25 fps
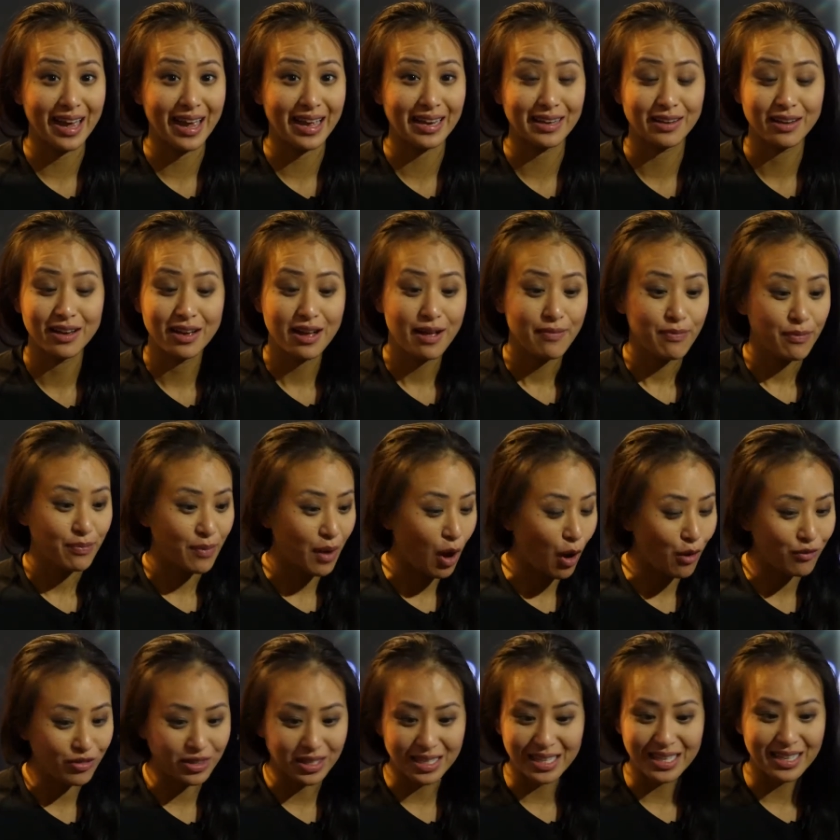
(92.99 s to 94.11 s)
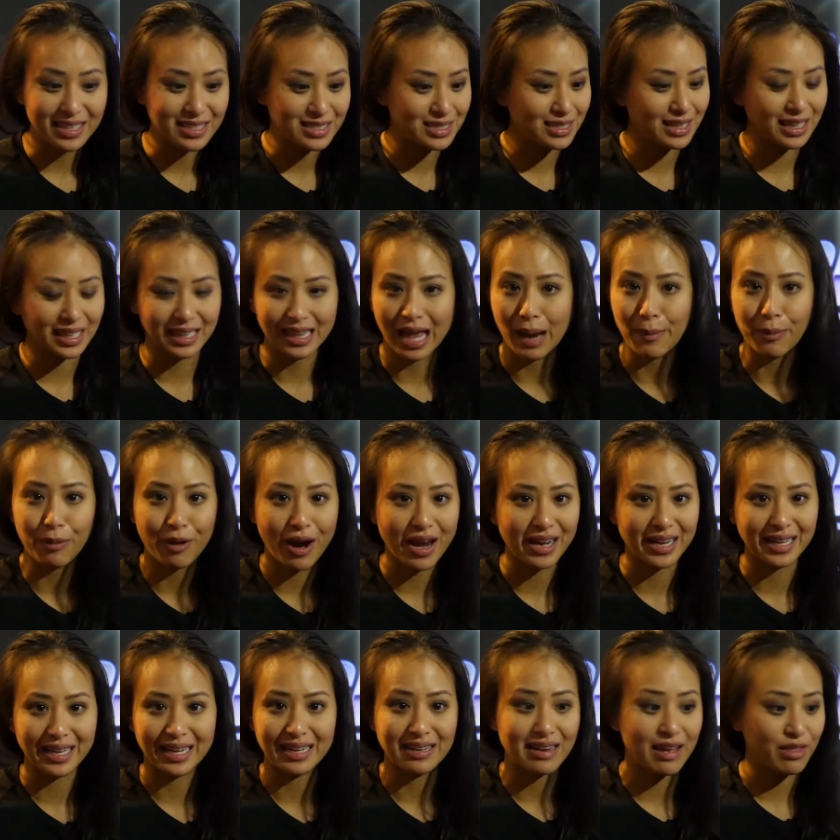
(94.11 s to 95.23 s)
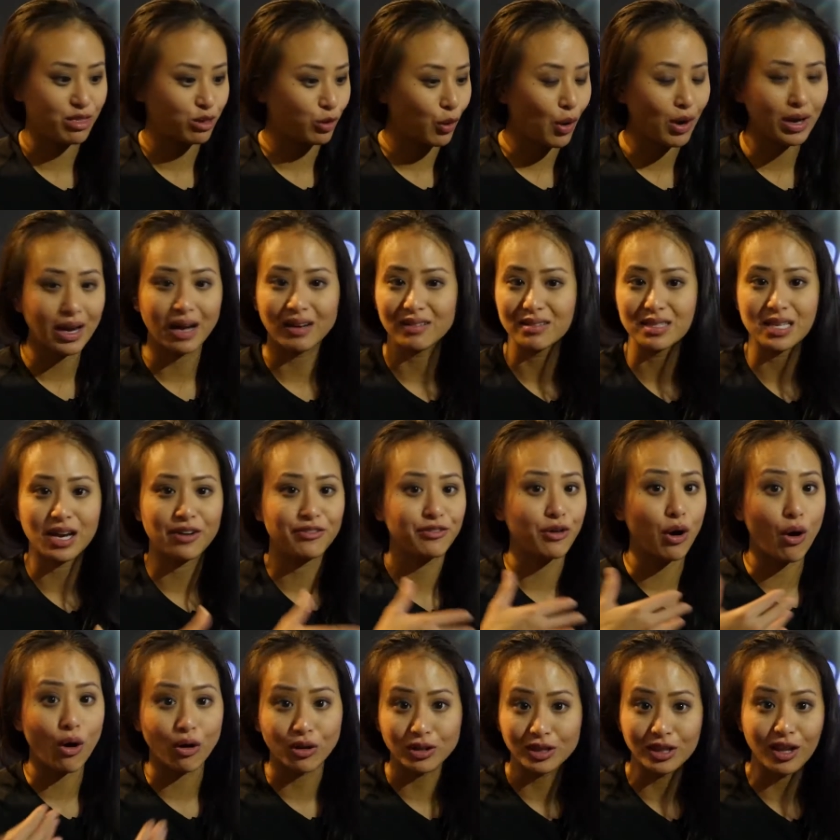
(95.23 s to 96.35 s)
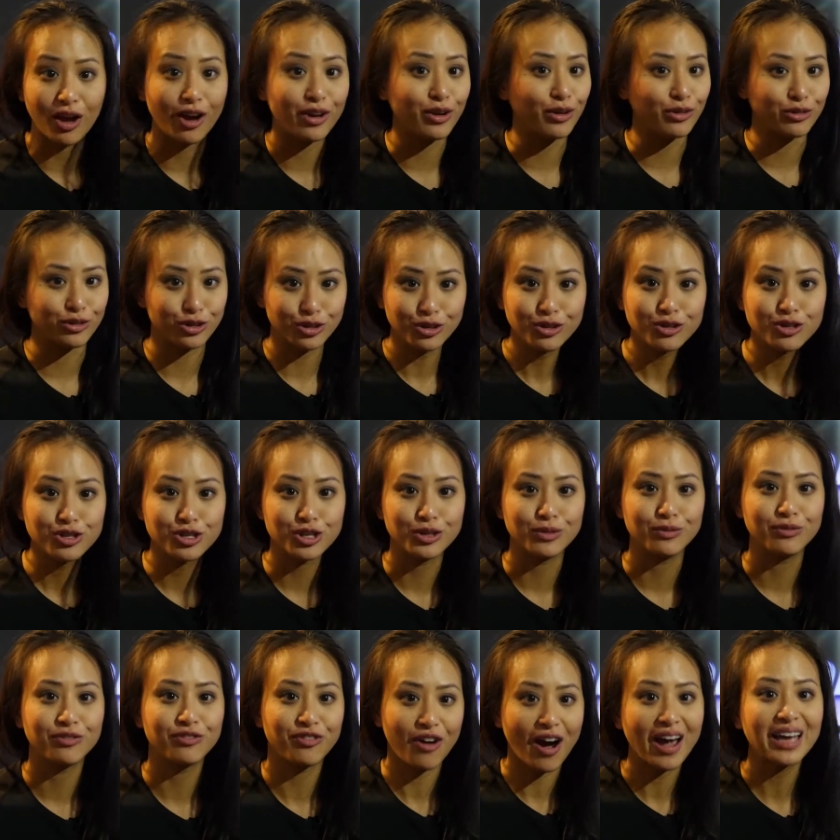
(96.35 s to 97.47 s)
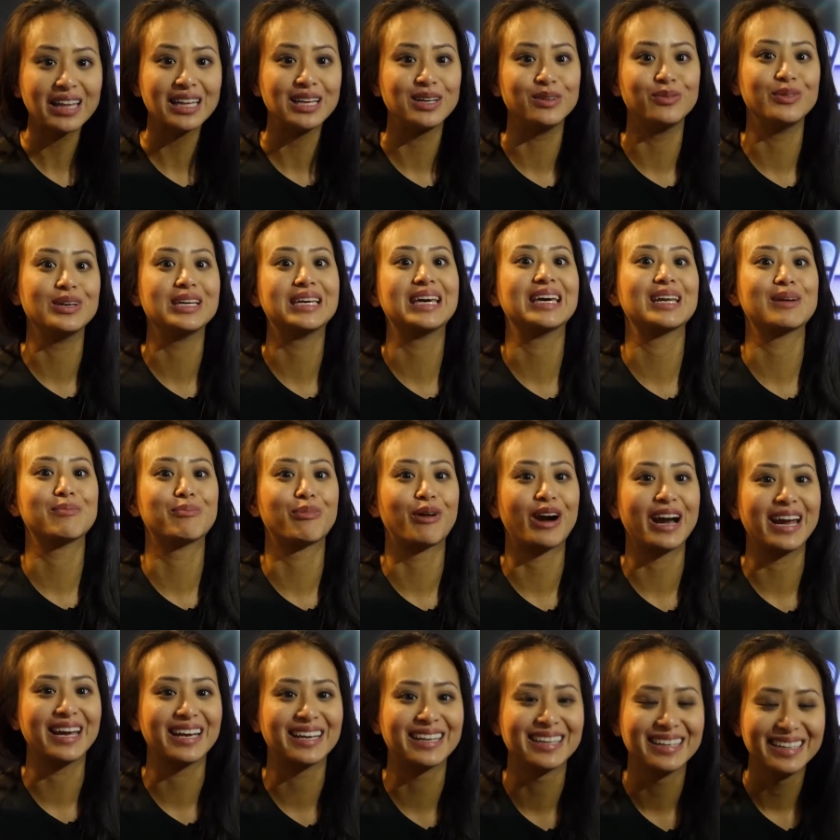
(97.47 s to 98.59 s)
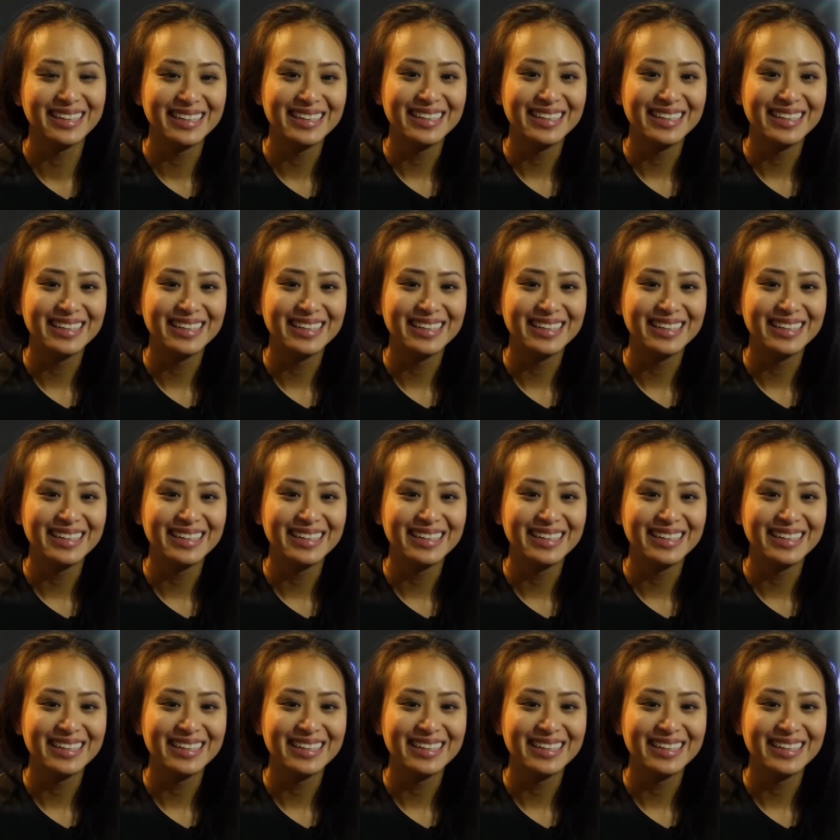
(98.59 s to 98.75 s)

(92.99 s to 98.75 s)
And over the years, collaborating and throwing our stuff online on YouTube, finally we get a break